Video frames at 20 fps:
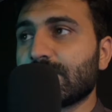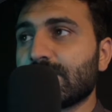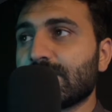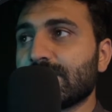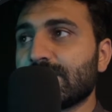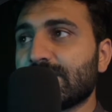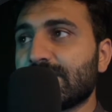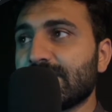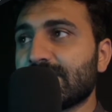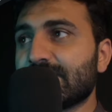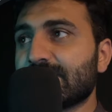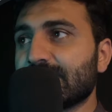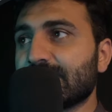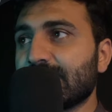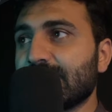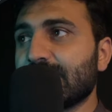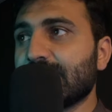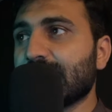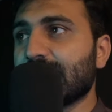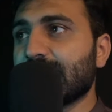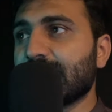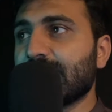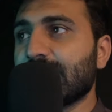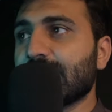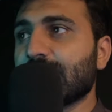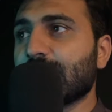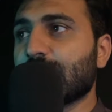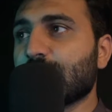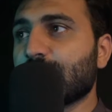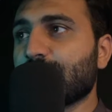this in the
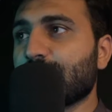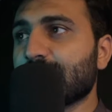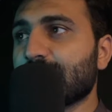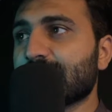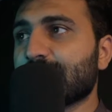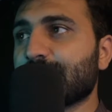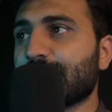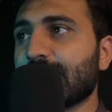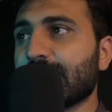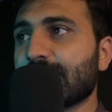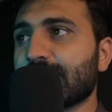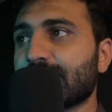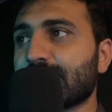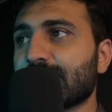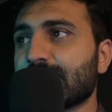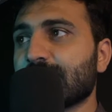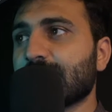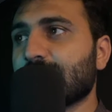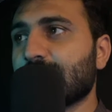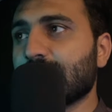global space,